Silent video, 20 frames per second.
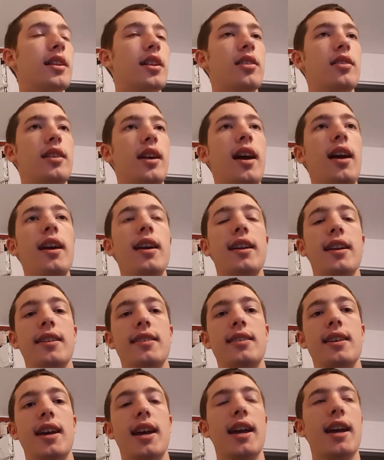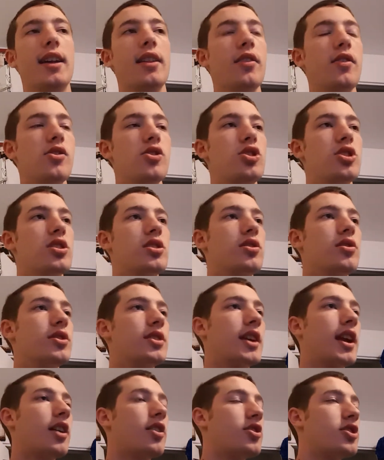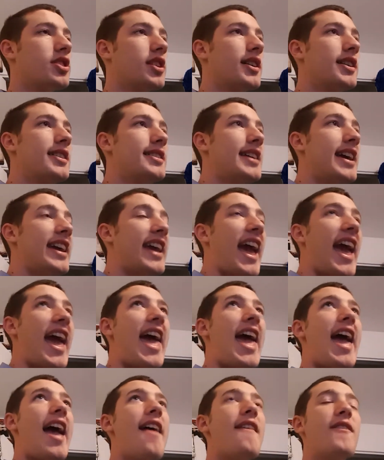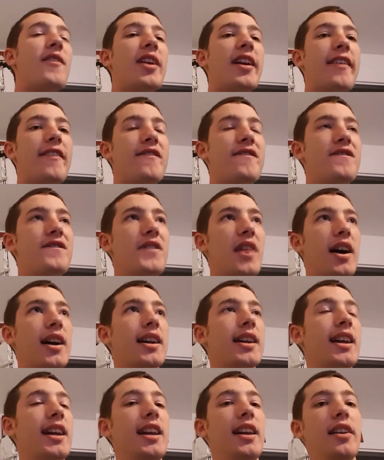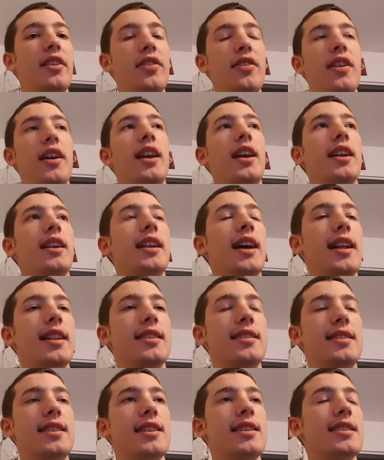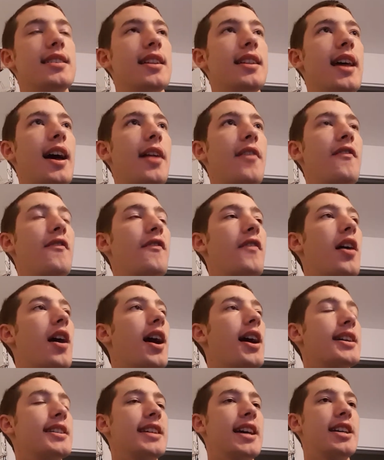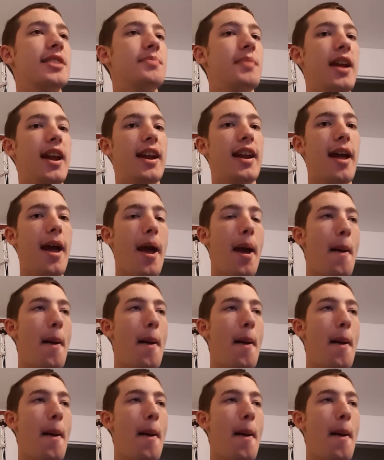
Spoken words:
They're not gonna take just those characters. They're gonna take every fucking thing that Fox has made.